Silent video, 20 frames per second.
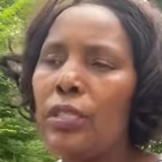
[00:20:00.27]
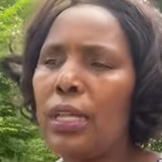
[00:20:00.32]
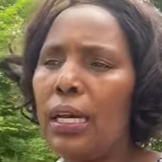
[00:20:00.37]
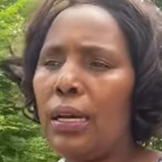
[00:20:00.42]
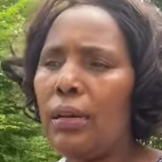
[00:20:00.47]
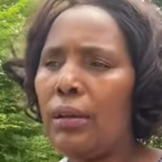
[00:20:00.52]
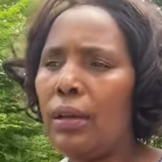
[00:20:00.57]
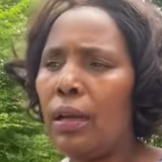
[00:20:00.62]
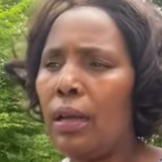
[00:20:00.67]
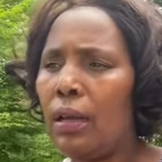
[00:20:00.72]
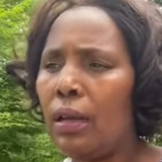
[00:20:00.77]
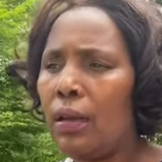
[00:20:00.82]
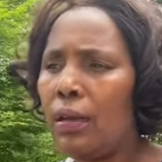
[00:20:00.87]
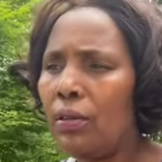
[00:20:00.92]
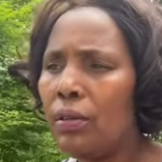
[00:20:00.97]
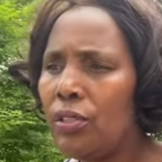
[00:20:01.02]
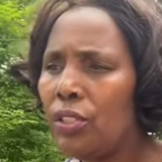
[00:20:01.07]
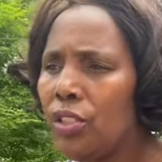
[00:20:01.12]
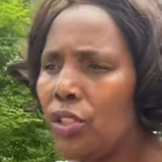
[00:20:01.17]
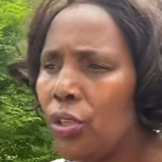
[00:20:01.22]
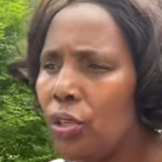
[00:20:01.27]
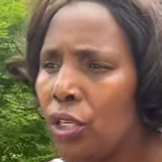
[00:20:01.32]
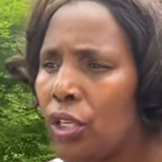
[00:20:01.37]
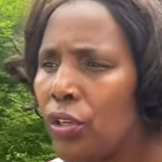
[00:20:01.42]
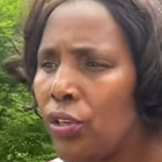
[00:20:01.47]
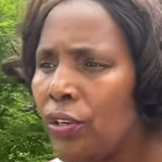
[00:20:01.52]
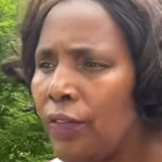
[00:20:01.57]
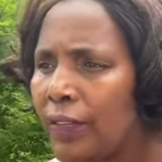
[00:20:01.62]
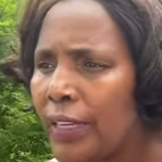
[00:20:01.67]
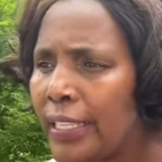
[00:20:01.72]
uh, Duke
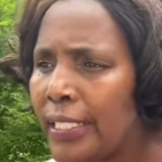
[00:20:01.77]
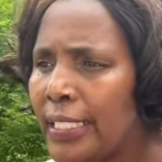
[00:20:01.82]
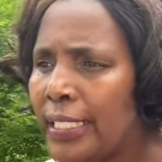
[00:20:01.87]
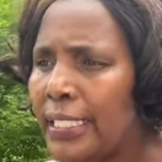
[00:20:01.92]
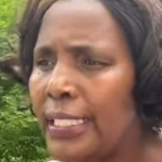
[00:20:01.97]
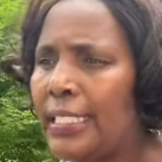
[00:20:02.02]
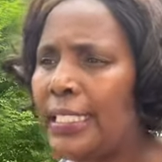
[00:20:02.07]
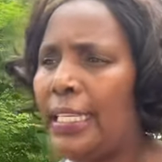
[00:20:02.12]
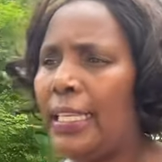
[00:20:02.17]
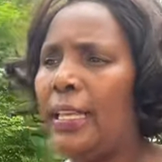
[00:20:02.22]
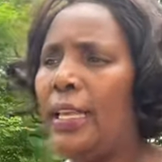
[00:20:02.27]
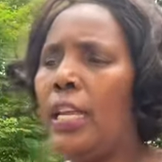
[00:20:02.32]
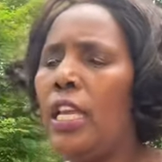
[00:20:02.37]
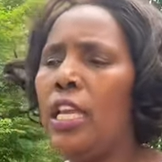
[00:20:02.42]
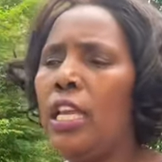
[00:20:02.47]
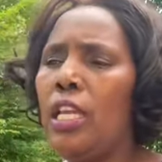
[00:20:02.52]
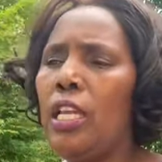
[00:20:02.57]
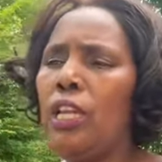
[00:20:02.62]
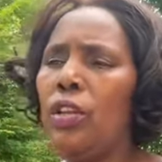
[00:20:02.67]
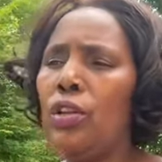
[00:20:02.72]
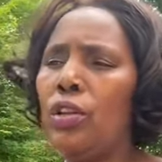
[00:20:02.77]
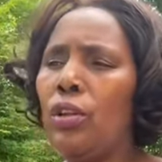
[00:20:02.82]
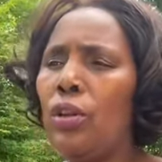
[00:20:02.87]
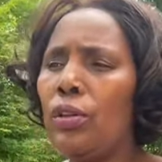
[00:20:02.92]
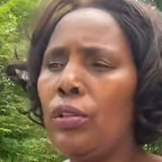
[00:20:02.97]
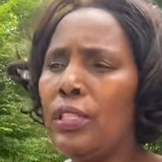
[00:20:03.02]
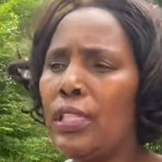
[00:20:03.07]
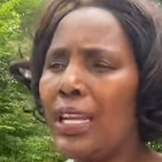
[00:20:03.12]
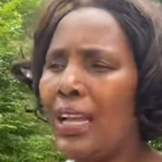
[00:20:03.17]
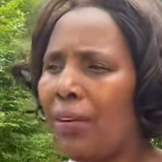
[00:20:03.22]
University in
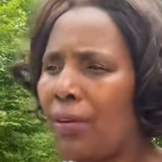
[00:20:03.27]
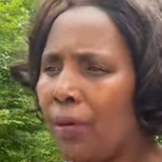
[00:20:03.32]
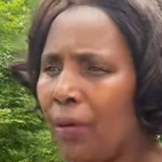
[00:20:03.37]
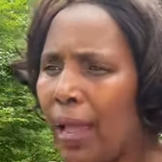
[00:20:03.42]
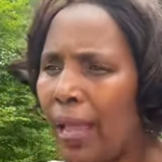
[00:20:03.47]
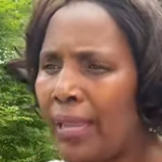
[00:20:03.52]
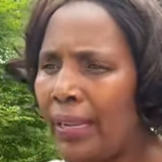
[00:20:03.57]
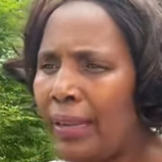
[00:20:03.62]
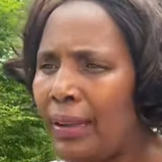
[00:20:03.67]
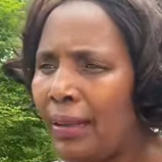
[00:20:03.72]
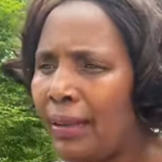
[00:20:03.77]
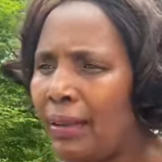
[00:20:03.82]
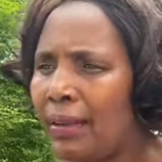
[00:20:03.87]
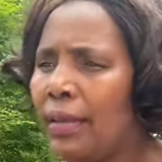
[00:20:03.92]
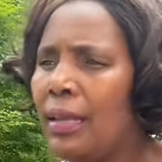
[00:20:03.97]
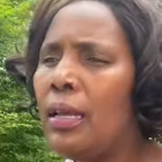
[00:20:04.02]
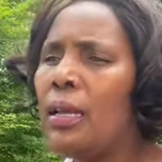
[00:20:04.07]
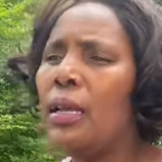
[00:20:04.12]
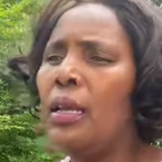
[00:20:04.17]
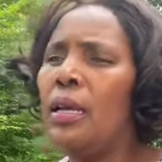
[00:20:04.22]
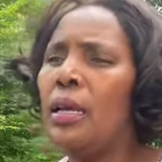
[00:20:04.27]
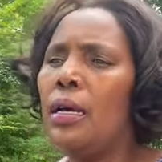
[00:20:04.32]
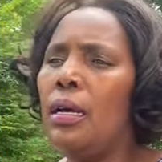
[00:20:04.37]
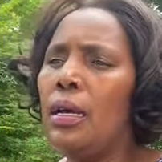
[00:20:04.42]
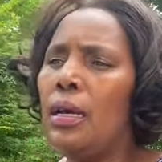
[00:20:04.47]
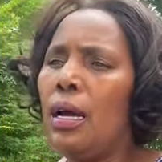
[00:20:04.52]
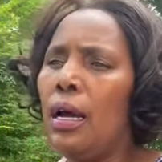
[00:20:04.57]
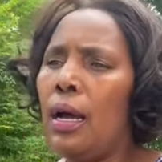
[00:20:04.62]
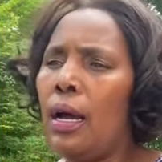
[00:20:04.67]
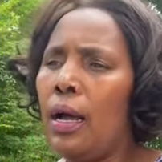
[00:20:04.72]
North Carolina,
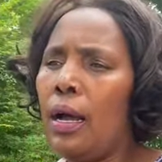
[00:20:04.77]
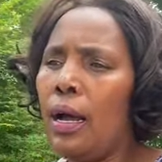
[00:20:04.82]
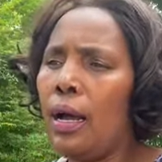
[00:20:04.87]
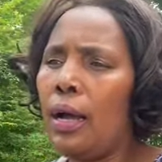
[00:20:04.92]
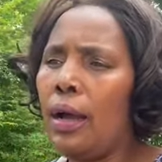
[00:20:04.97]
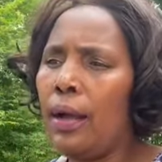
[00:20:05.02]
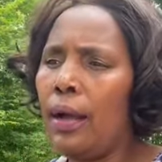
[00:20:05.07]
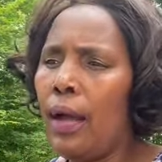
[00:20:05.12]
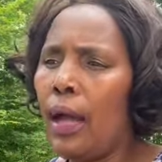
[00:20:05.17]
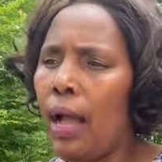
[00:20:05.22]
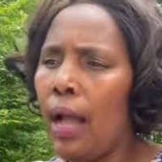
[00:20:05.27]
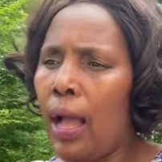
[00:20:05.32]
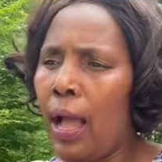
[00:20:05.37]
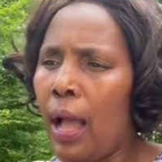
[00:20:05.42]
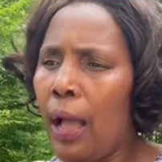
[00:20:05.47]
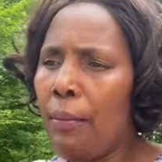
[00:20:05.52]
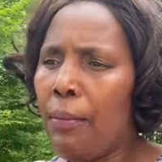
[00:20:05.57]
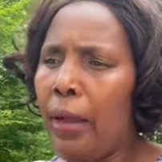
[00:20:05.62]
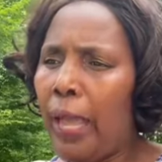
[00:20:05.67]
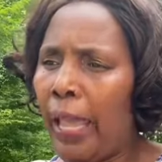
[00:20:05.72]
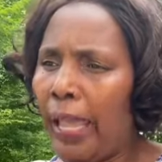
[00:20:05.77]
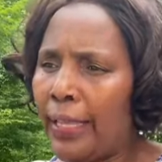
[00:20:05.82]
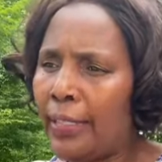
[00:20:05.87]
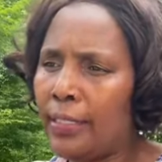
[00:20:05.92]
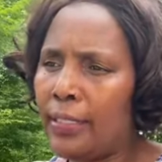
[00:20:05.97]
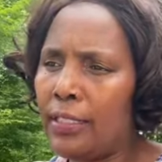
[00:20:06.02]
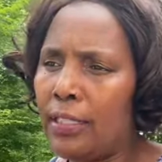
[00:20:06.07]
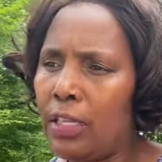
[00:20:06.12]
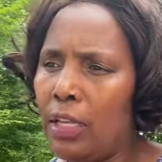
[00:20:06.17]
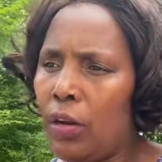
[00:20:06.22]
uh,
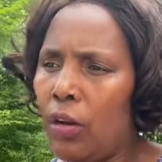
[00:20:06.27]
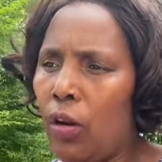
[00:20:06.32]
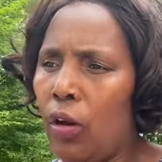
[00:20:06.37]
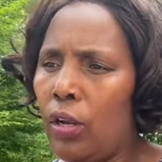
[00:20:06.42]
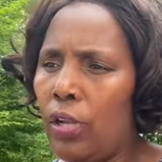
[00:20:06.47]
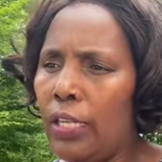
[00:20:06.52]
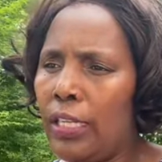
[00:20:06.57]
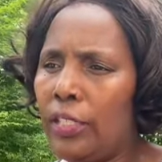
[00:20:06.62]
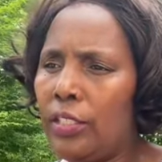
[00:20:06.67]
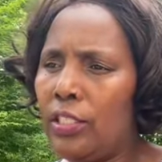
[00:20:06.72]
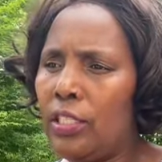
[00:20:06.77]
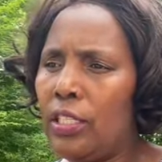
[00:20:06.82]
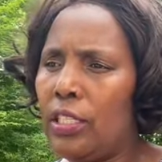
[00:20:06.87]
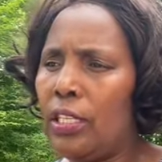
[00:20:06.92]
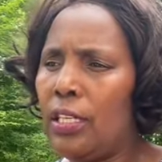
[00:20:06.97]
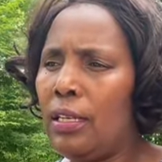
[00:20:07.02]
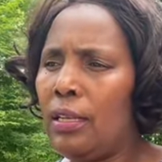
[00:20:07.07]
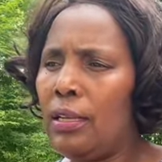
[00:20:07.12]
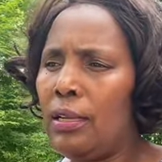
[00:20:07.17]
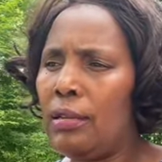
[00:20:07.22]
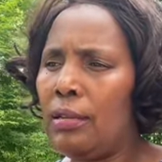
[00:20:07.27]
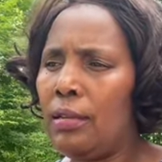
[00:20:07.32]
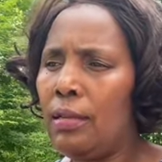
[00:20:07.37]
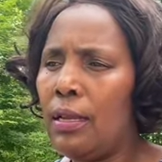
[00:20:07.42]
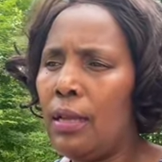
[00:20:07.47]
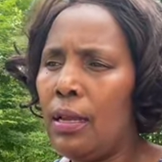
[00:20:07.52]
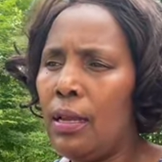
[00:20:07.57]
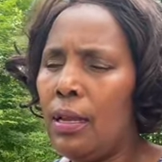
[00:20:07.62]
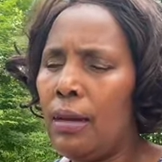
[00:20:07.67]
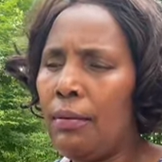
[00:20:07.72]
Amherst College in
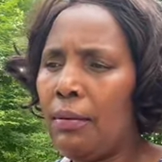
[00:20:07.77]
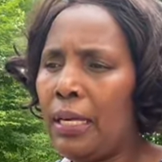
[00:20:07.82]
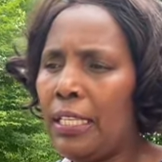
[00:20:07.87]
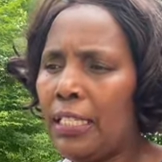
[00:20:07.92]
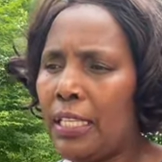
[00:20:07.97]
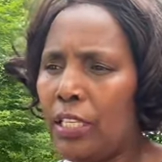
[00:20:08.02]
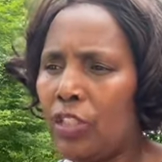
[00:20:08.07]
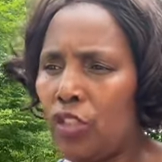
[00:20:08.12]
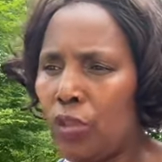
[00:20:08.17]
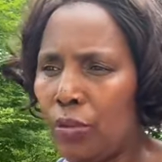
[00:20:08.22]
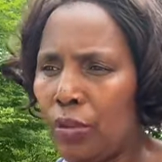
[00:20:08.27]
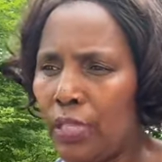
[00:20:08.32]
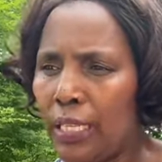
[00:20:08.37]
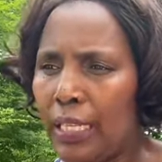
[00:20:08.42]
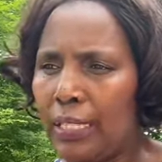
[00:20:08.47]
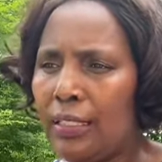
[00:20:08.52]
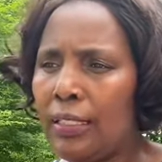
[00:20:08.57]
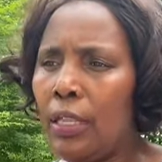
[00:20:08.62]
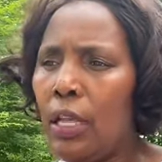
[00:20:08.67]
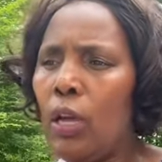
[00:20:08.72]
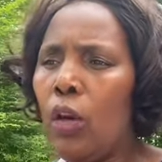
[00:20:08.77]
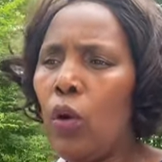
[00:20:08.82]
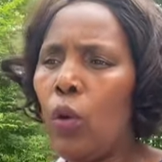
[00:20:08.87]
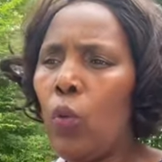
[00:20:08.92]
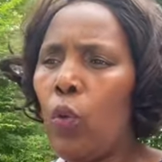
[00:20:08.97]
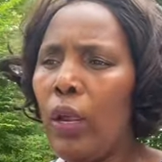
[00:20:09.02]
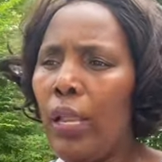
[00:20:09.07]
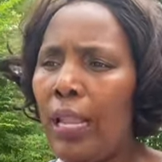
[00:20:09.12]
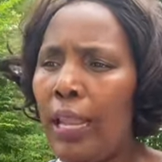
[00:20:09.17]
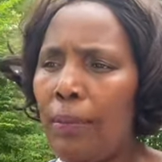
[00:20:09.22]
Massachusetts,
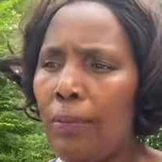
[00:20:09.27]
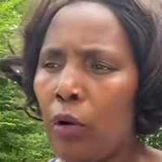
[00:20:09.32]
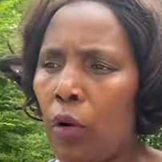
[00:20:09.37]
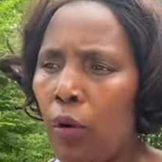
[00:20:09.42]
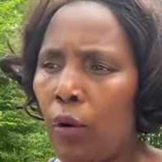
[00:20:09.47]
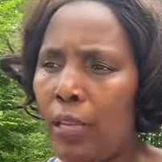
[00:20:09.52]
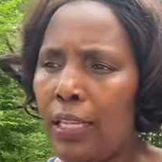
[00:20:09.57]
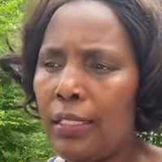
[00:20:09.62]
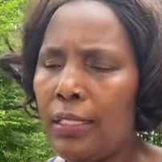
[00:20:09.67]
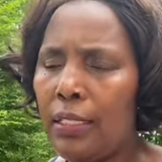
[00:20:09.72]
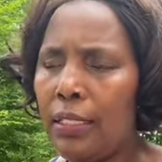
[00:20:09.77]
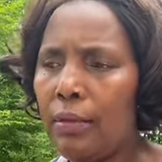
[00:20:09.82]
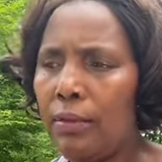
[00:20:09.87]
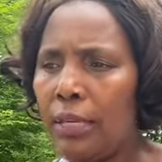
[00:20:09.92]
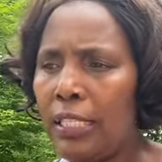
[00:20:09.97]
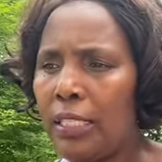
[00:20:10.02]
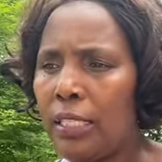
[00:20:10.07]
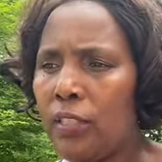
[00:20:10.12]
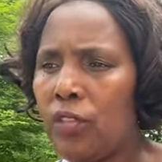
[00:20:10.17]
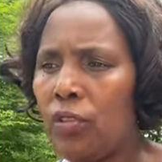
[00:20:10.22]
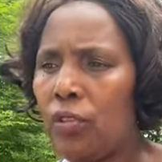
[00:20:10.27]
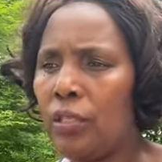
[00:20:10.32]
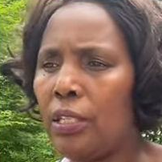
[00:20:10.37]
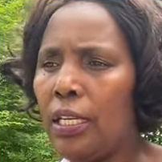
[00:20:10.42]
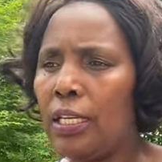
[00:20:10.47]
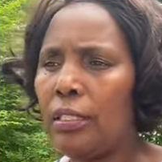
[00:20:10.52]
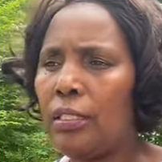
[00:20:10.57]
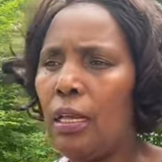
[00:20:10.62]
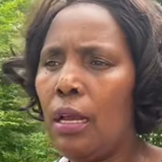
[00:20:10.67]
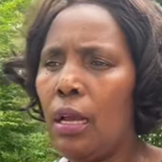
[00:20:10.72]
William College in
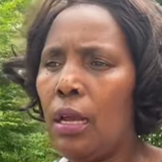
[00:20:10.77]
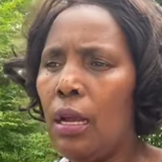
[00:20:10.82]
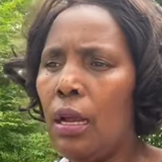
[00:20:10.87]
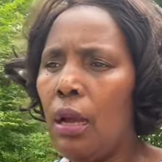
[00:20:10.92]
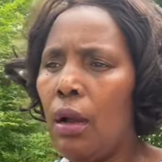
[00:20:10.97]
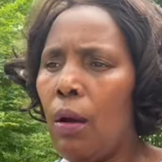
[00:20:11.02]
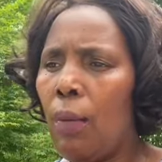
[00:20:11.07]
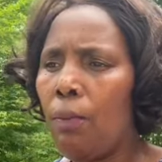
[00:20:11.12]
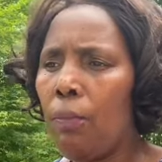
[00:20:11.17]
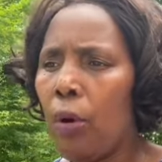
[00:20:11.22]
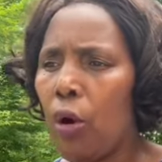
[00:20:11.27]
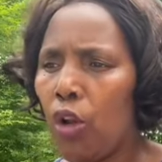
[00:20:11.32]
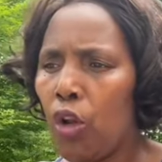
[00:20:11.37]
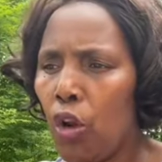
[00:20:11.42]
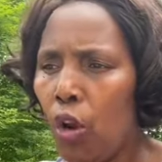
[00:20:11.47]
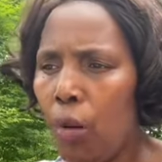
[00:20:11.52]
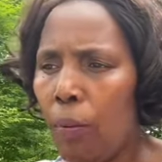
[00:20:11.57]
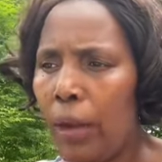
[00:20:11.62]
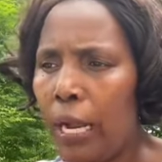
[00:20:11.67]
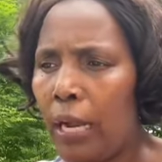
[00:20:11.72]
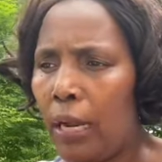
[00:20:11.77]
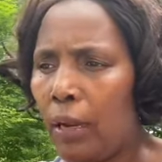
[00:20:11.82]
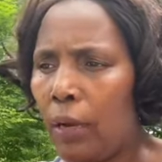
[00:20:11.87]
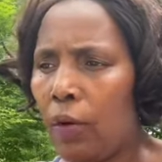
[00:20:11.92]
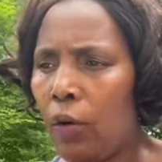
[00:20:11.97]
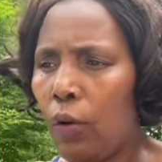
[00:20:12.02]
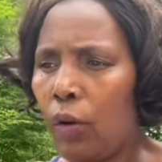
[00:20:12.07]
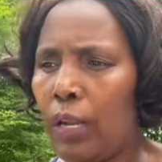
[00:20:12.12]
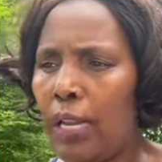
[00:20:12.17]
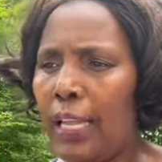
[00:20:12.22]
Massachusetts, Ponoma
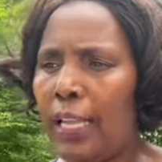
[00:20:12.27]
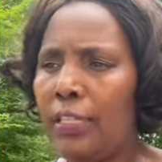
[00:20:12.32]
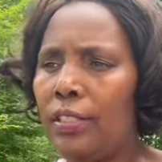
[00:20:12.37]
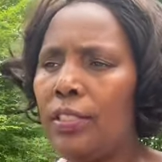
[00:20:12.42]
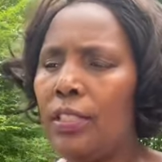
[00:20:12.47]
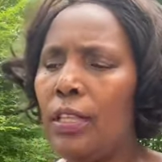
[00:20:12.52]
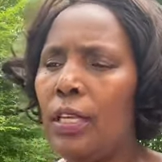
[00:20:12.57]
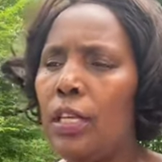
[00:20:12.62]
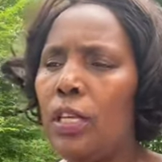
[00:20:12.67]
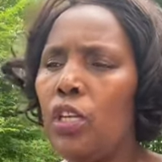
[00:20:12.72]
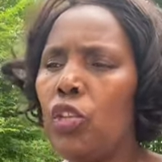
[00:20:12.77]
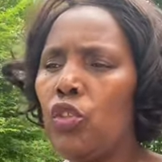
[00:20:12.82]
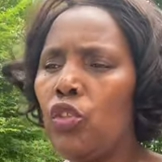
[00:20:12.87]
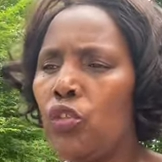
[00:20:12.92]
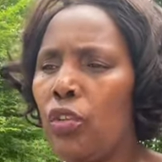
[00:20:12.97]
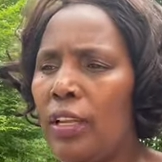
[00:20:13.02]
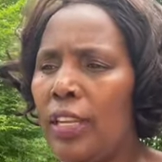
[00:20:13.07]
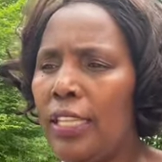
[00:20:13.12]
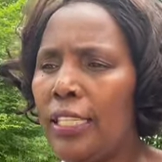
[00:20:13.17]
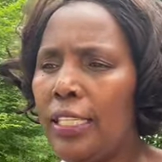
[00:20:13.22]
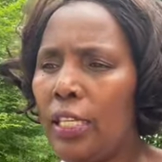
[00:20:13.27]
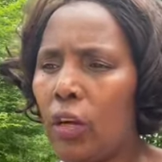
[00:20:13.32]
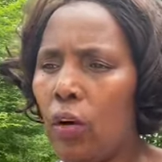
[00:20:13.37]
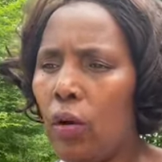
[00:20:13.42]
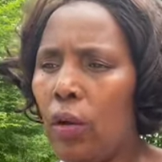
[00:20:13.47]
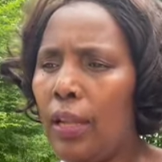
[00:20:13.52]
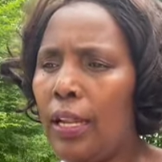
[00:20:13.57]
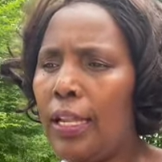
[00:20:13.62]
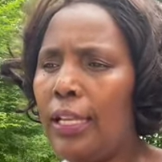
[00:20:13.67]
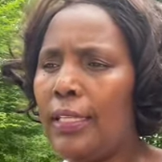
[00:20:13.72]
College, Trinity
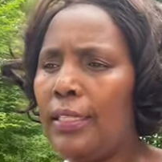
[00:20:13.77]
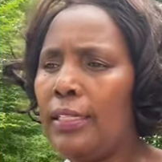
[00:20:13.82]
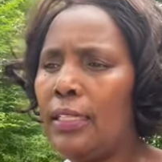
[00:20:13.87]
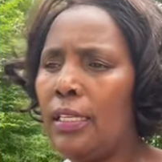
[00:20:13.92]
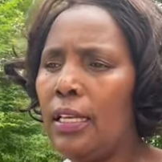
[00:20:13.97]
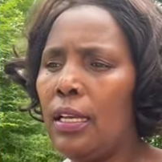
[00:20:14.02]
College,